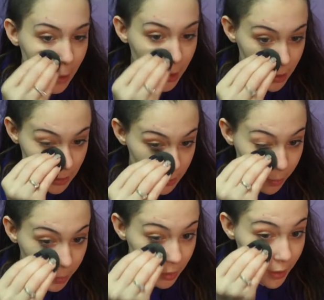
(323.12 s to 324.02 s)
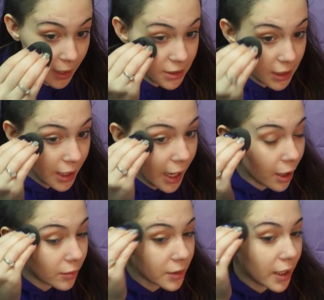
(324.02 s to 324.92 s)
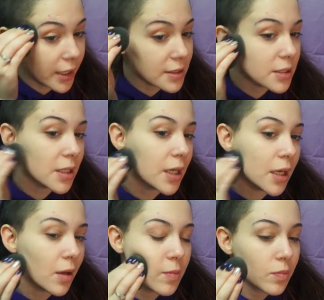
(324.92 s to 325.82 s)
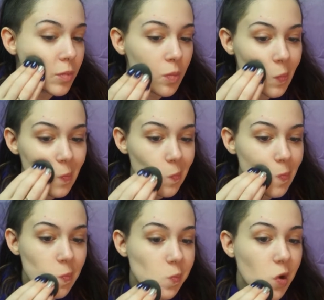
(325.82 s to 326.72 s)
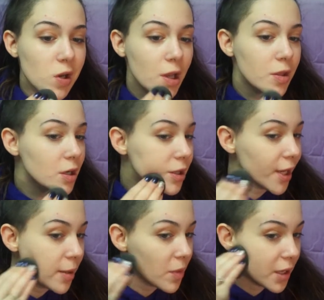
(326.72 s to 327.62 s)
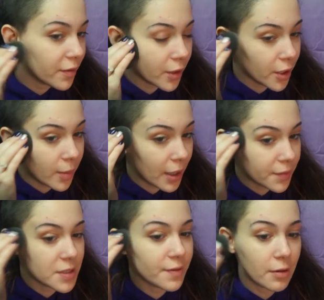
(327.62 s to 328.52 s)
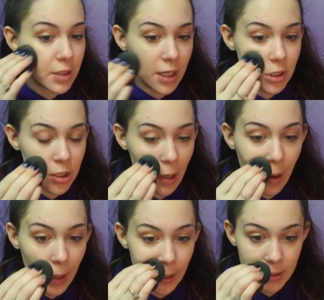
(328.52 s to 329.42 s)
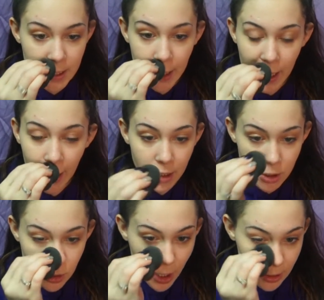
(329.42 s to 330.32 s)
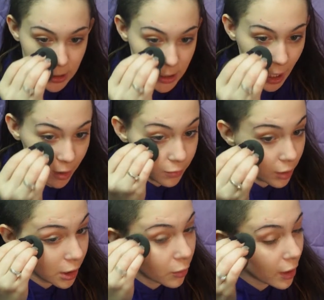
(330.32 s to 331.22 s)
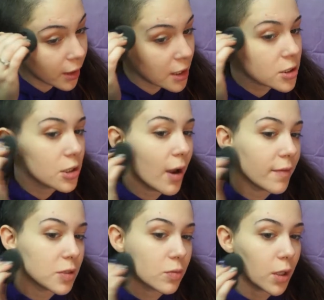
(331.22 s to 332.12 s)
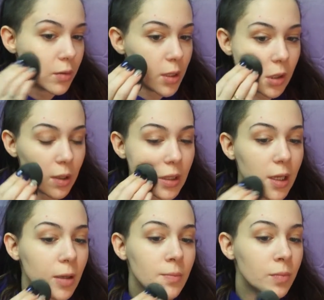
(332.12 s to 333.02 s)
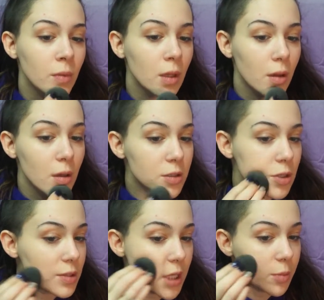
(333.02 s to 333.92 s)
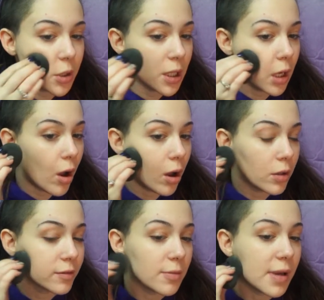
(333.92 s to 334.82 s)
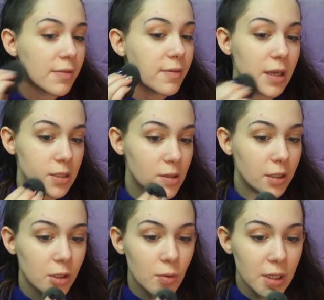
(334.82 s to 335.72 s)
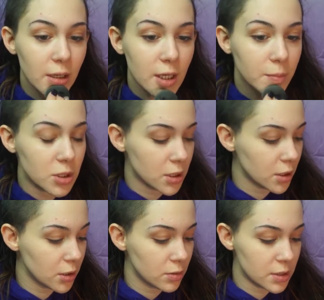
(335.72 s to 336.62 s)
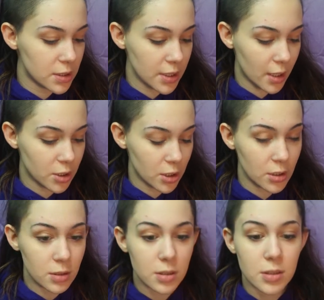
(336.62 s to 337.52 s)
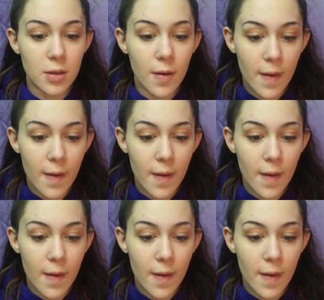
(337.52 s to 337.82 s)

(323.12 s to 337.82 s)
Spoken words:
It is blending out nicely. Another claim that I've heard about this foundation is that it kind of dries down really quickly, so you have to work with it quickly. So instead of putting it all over my face and then going in, I'm just going to do sections.